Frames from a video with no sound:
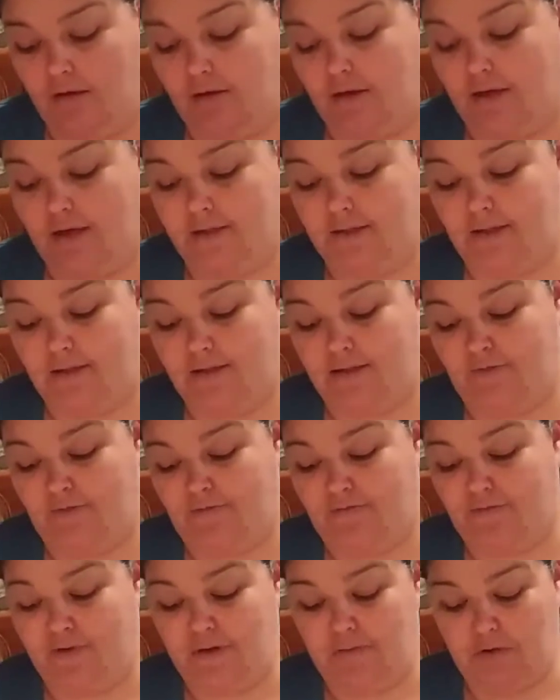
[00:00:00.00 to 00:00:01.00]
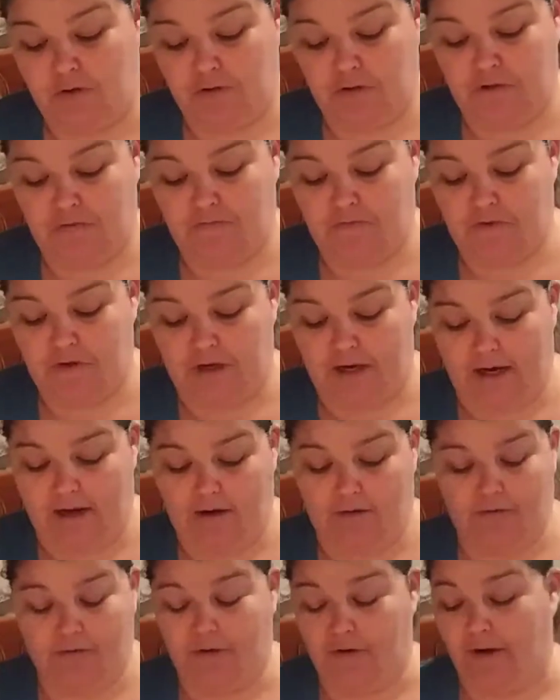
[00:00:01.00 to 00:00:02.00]
because it's a free motion foot, I
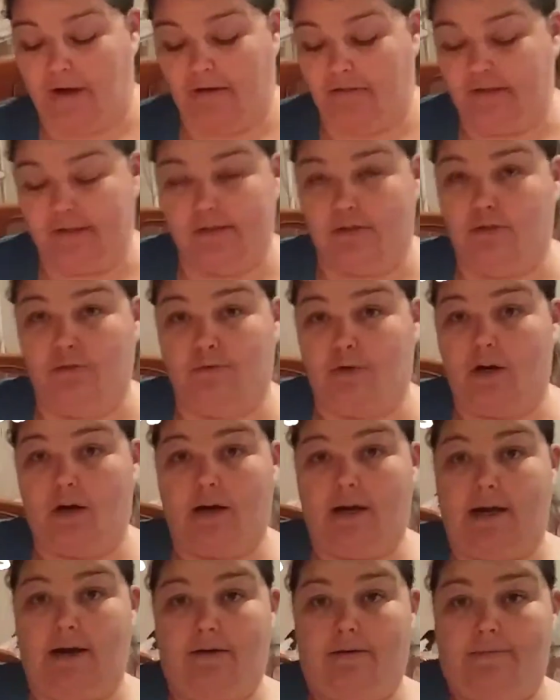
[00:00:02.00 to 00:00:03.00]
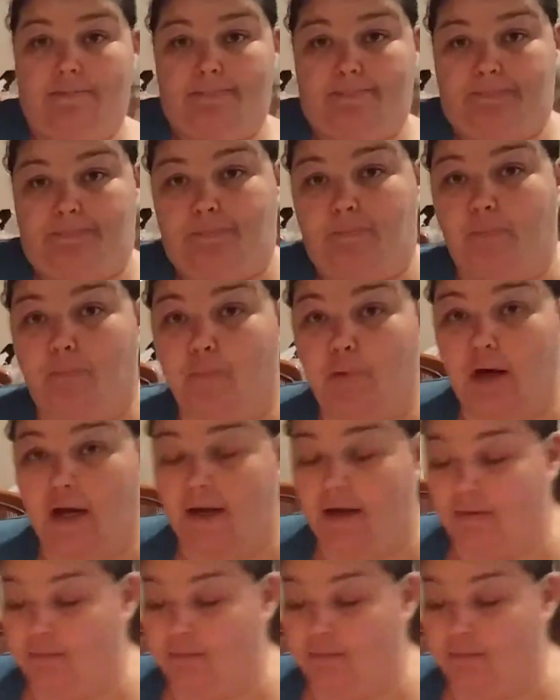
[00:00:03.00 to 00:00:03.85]
don't know how this will work out, but